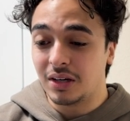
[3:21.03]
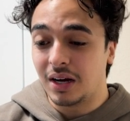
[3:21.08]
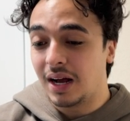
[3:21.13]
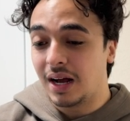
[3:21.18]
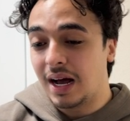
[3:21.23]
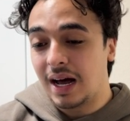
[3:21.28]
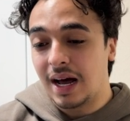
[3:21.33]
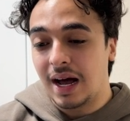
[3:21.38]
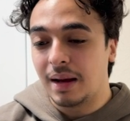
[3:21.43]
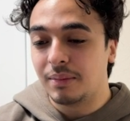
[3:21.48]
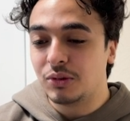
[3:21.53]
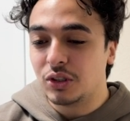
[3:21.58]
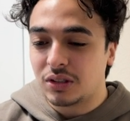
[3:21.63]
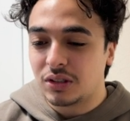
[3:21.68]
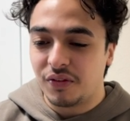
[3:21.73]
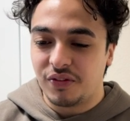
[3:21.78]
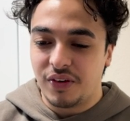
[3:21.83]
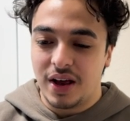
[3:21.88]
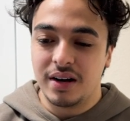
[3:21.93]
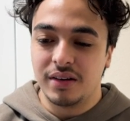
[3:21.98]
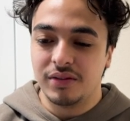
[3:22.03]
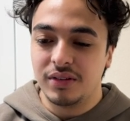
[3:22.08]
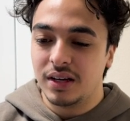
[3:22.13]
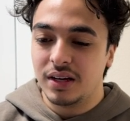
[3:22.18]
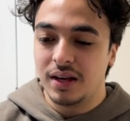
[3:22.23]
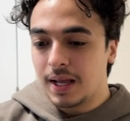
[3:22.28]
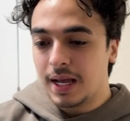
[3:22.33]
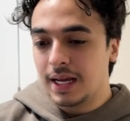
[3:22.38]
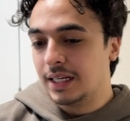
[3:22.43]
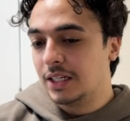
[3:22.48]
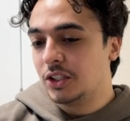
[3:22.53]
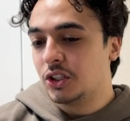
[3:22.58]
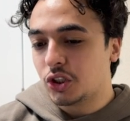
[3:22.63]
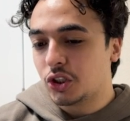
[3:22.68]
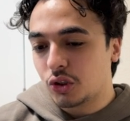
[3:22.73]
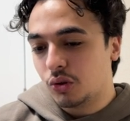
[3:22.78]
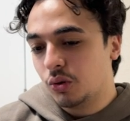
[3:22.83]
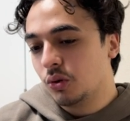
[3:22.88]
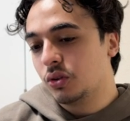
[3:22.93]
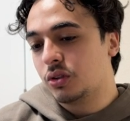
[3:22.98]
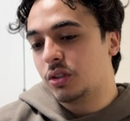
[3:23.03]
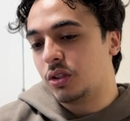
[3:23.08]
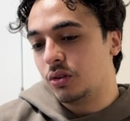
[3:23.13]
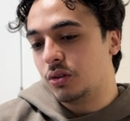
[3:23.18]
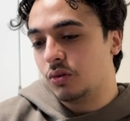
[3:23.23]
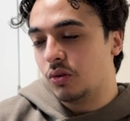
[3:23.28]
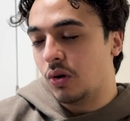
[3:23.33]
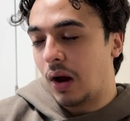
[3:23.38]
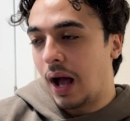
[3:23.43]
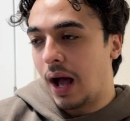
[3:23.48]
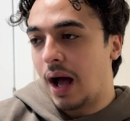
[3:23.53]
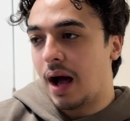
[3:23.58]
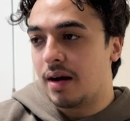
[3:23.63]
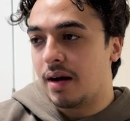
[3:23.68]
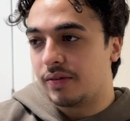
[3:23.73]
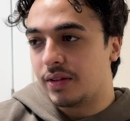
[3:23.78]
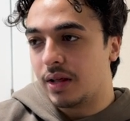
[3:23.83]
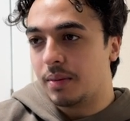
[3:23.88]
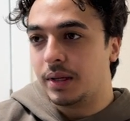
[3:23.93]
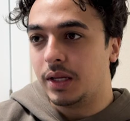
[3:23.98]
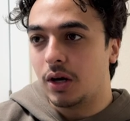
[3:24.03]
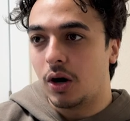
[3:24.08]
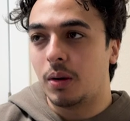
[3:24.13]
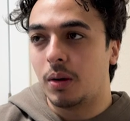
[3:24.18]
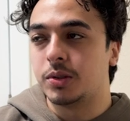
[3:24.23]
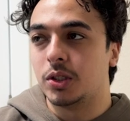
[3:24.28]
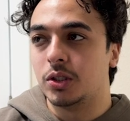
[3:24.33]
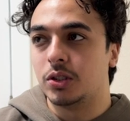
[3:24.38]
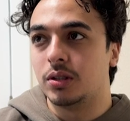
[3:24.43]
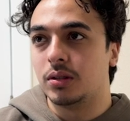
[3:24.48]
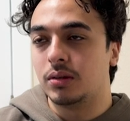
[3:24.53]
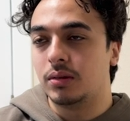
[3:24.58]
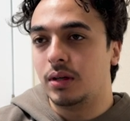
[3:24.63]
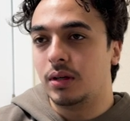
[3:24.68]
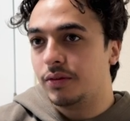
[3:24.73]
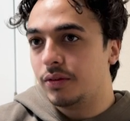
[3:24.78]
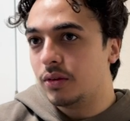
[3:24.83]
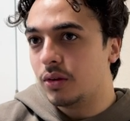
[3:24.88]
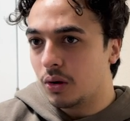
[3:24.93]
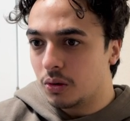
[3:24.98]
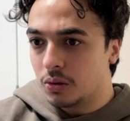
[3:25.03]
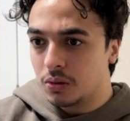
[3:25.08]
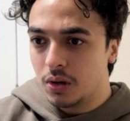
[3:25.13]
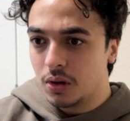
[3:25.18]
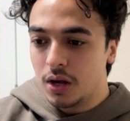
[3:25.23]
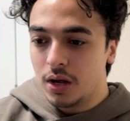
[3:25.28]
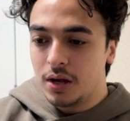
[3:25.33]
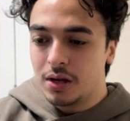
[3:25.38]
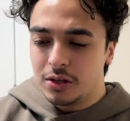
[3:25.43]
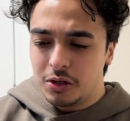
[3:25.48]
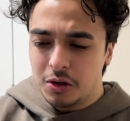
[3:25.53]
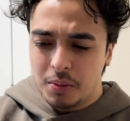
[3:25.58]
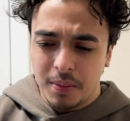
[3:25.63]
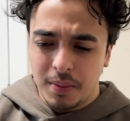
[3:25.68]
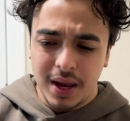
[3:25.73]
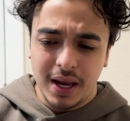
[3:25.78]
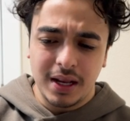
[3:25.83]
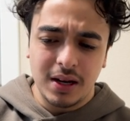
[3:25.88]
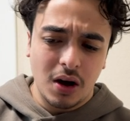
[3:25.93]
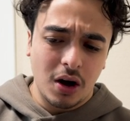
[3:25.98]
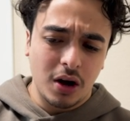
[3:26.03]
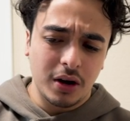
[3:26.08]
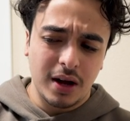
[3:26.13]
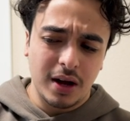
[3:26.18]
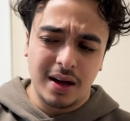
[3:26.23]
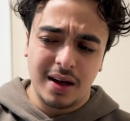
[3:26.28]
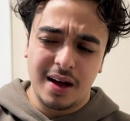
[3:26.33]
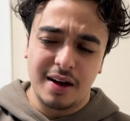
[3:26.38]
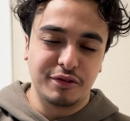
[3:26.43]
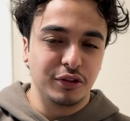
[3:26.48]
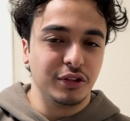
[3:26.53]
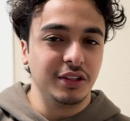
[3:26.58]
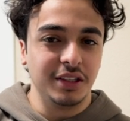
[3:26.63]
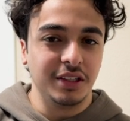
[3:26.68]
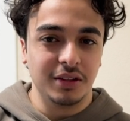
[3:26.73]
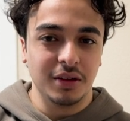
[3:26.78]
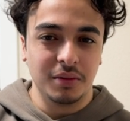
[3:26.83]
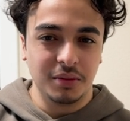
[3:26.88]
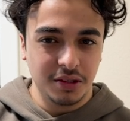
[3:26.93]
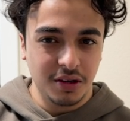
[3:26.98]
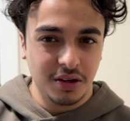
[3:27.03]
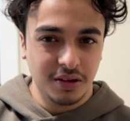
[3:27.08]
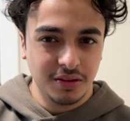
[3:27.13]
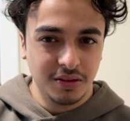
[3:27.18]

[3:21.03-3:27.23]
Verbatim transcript: I, I'm just a fan of it. And it's just cool to have that many options, even though you may not ever need them, you know?